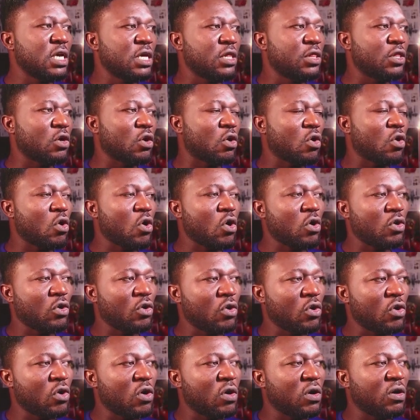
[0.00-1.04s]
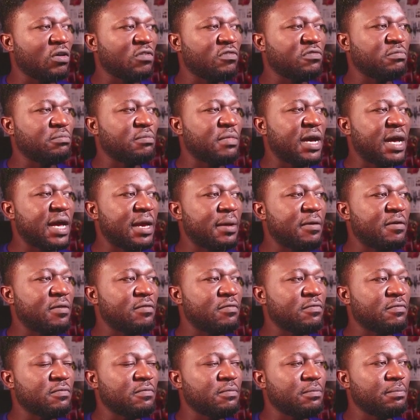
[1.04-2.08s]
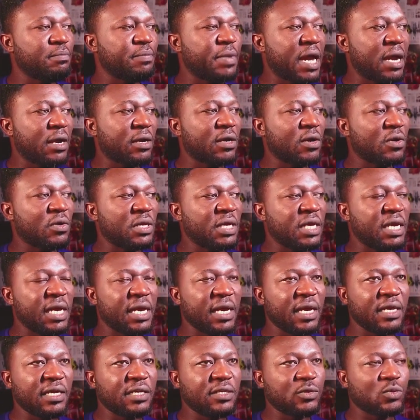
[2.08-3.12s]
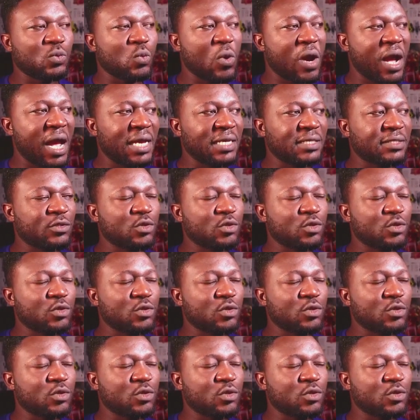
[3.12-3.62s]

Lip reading: the color of my background here is white.